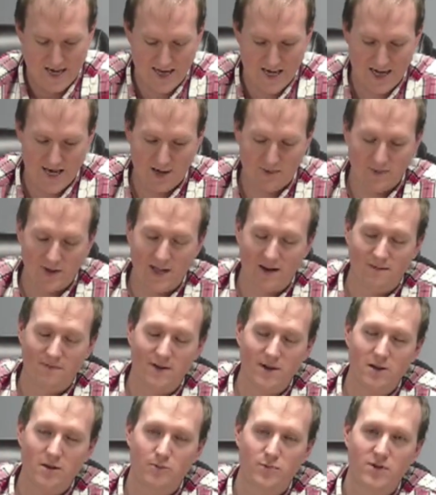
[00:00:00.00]
We had a
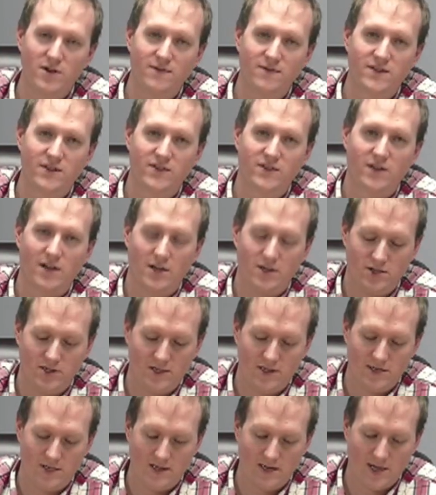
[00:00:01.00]
very brief
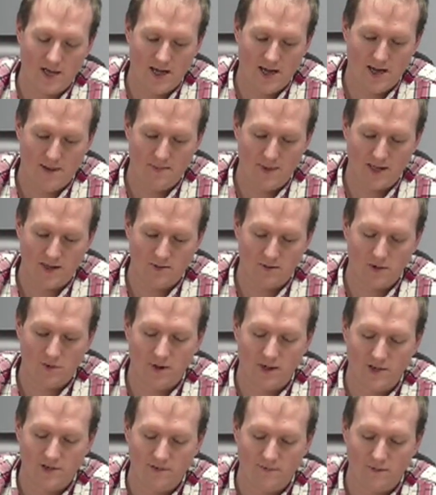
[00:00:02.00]
discussion at the
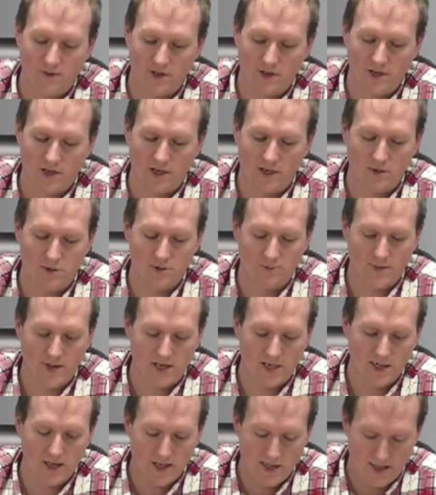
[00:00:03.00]
request of one of the
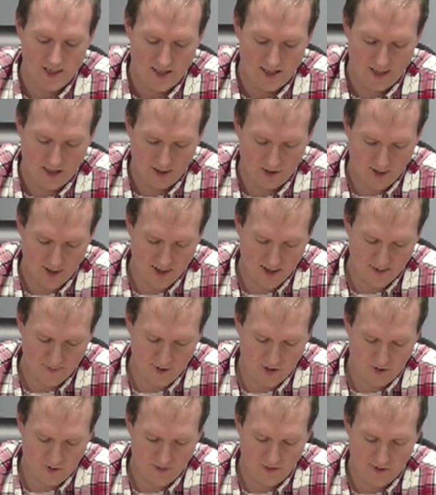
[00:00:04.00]
aldermen to talk
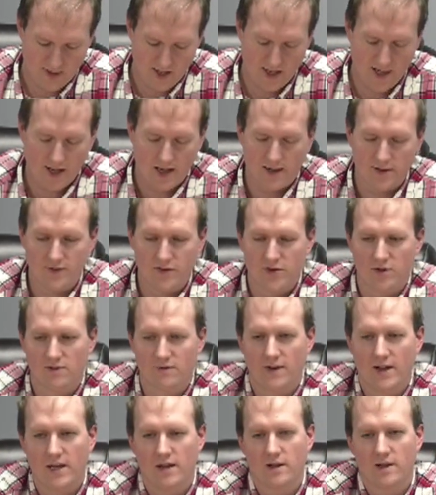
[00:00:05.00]
about
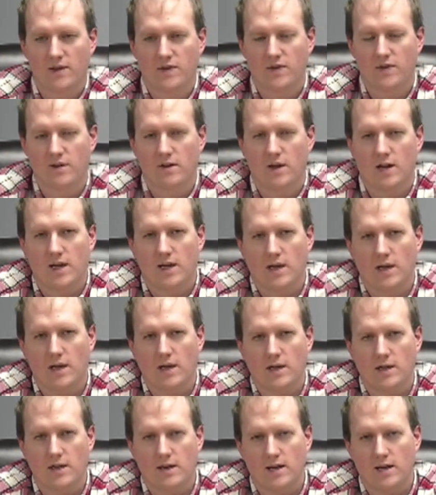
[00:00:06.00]
surveillance
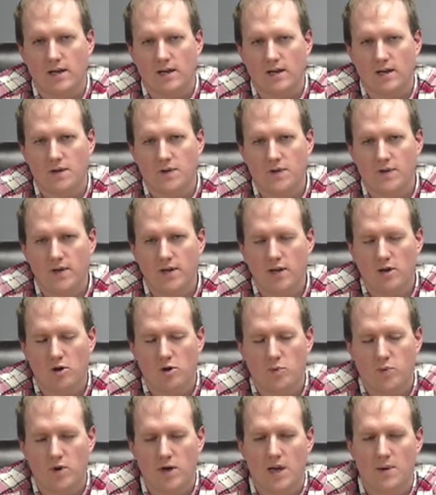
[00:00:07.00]
on
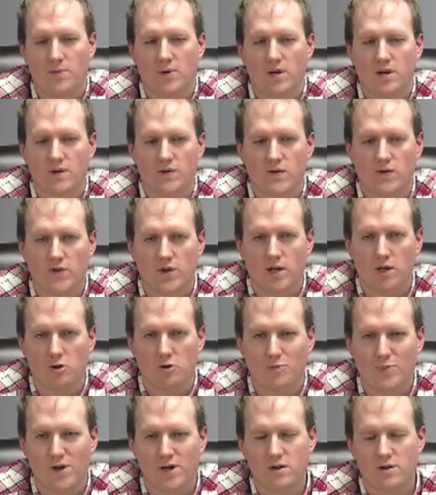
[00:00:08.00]
city-owned property and
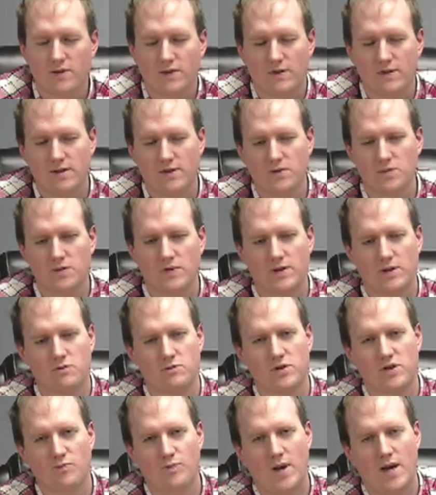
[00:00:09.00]
city-owned parks, and this was in
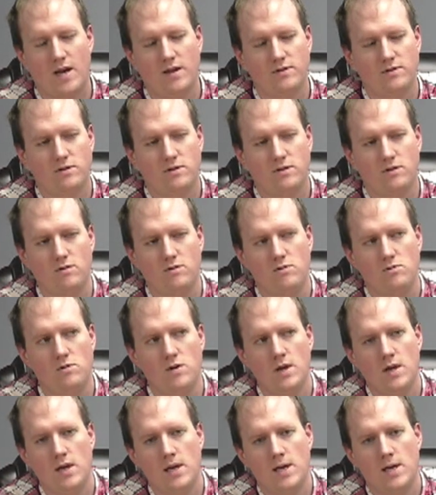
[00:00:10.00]
response to
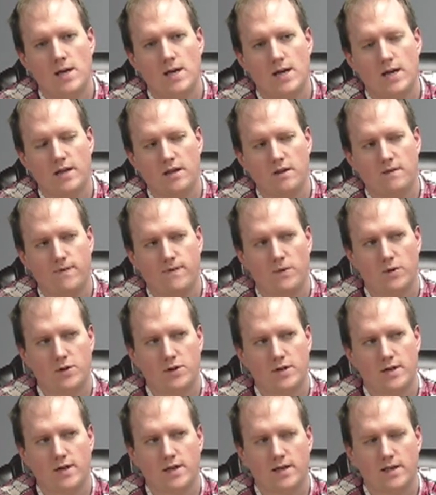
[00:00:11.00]
the
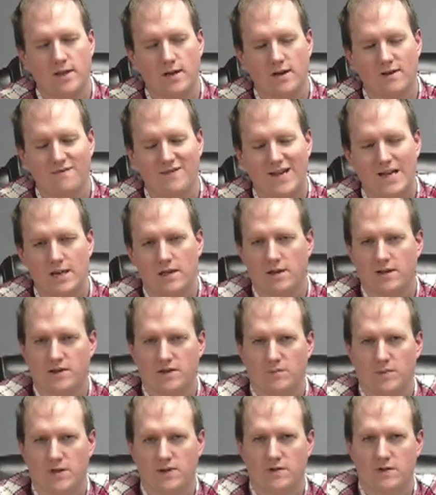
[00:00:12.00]
unfortunate
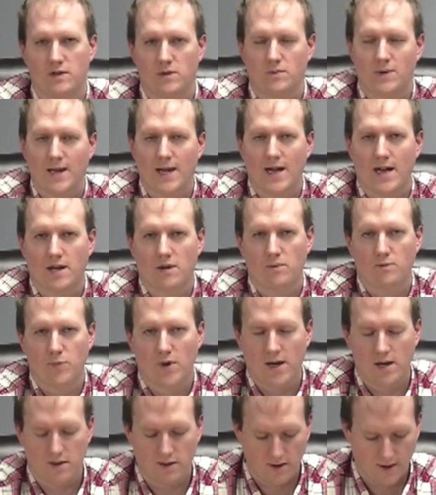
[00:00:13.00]
vandalism incident we had
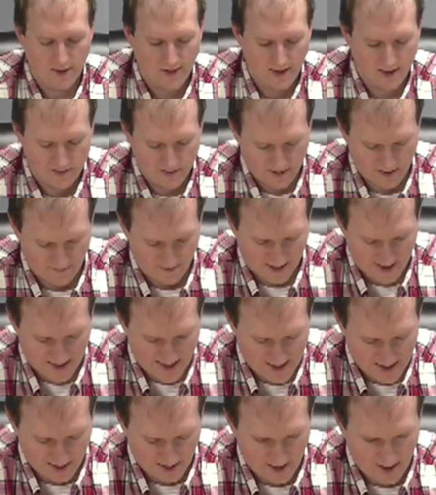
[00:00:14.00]
prior to the Thanksgiving
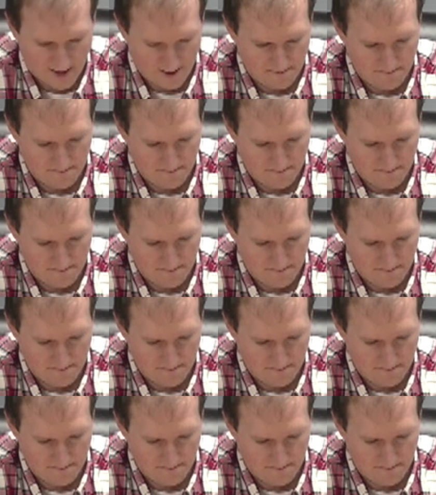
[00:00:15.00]
holiday.